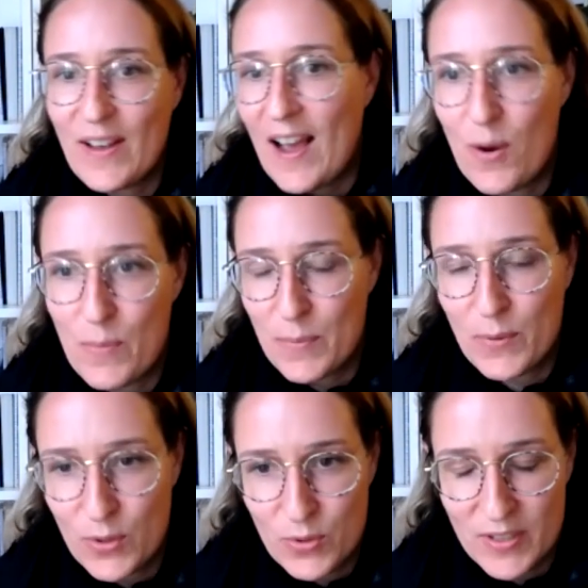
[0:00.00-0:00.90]
how people
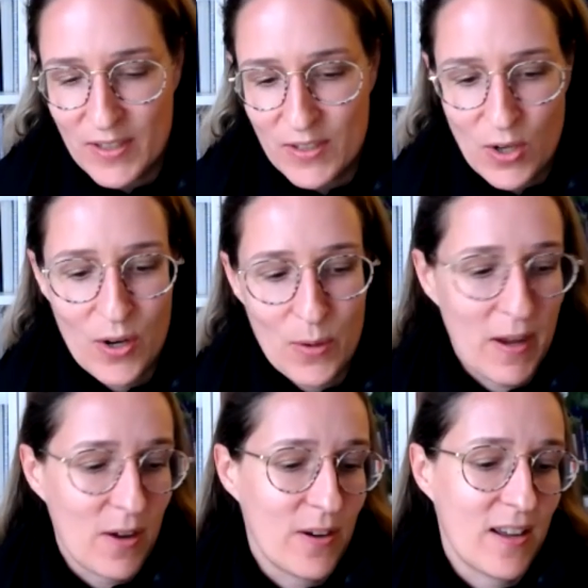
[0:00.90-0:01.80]
usually talk
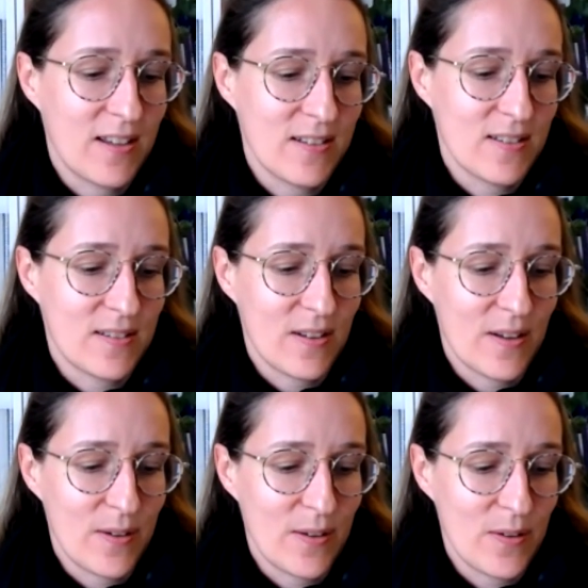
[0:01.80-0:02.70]
about his
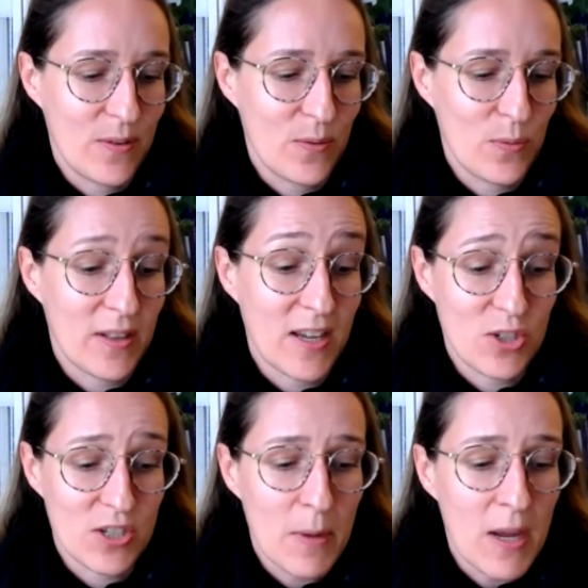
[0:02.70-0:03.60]

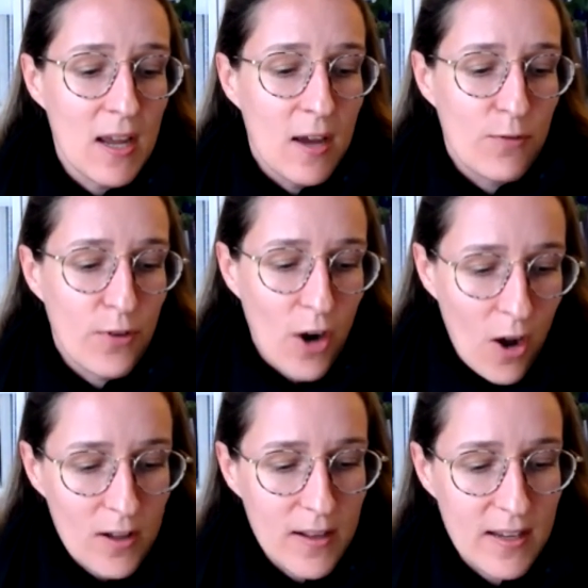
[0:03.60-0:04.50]
relationship. For
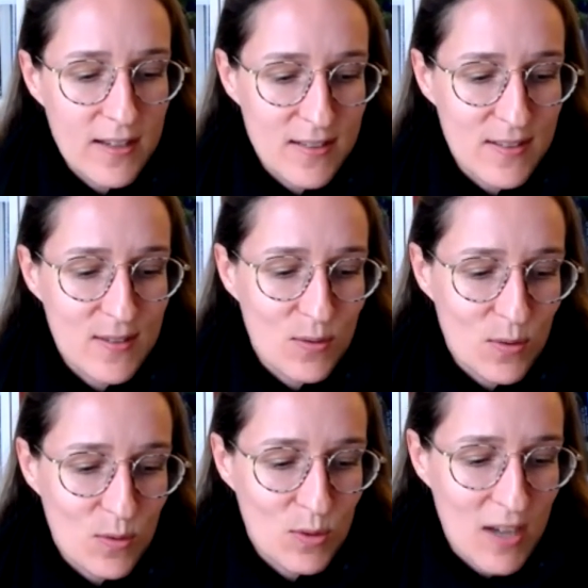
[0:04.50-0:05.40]
all his
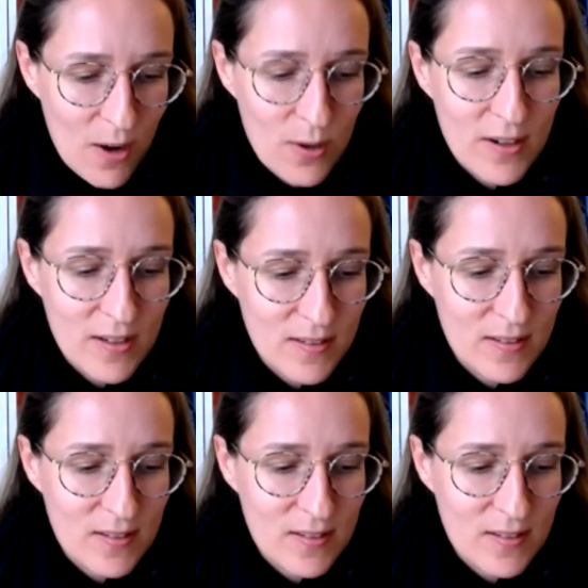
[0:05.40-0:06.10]
touted